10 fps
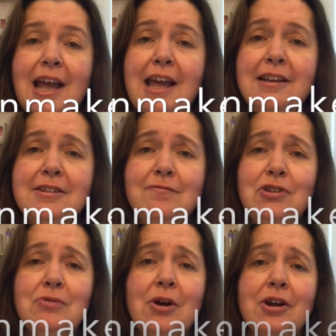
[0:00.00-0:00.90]
And if
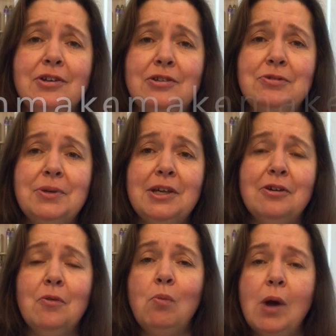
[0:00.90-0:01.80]
you are new
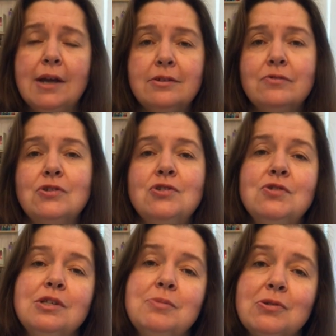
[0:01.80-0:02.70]
here, why don't you
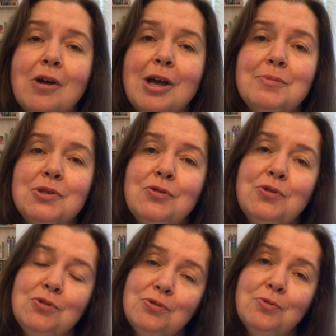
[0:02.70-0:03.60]
subscribe so
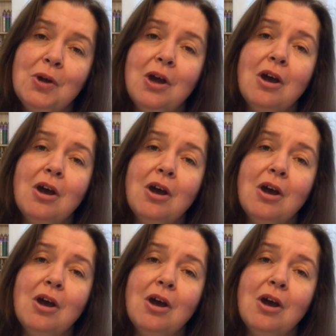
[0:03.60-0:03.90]
you